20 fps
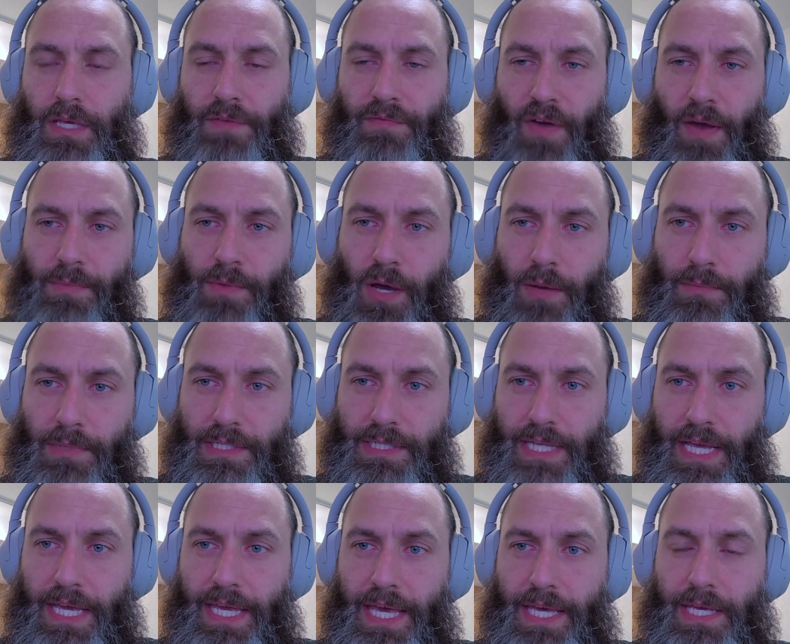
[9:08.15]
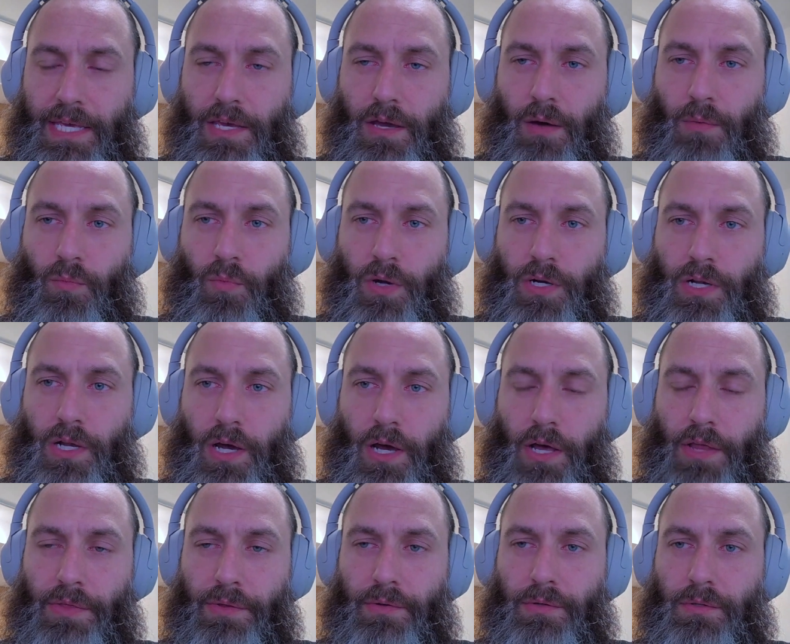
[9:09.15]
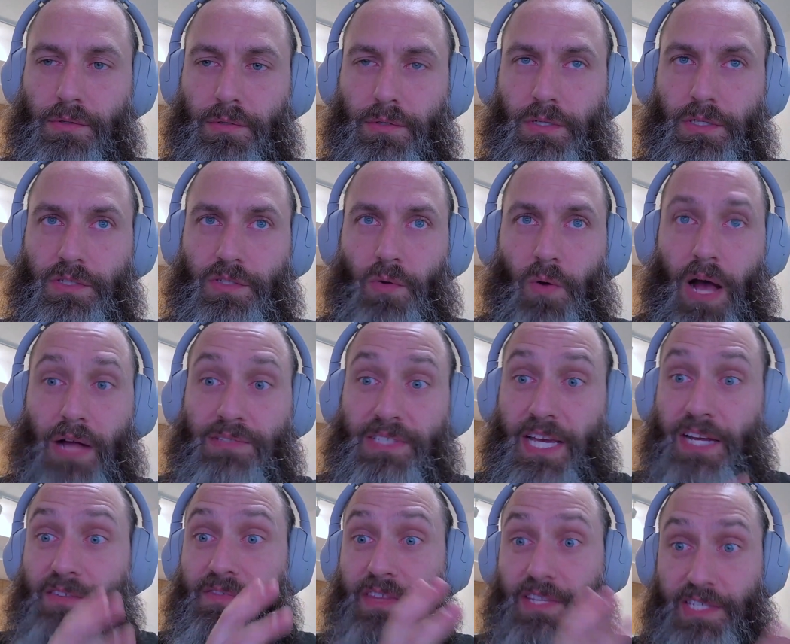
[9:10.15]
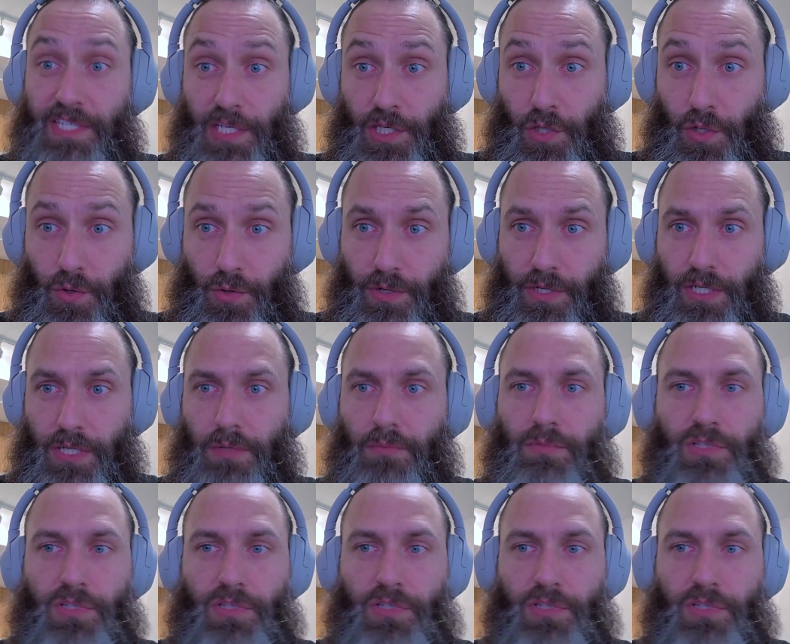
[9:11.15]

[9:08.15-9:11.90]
If I'm not mistaken, Guillaume, so outside of the security,